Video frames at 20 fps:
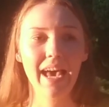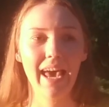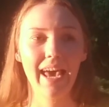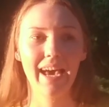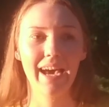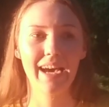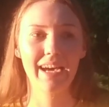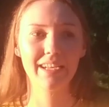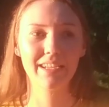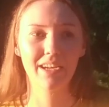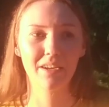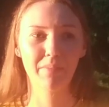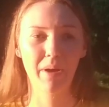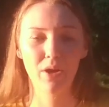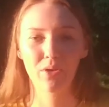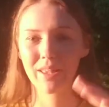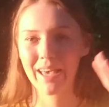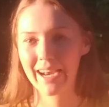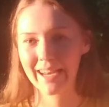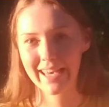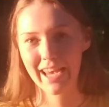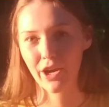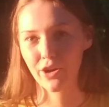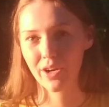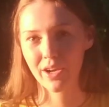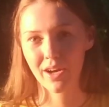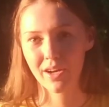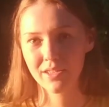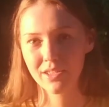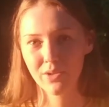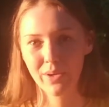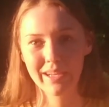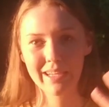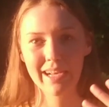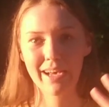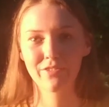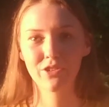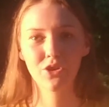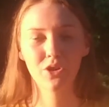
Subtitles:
and I only had a carry-on, so I didn't have to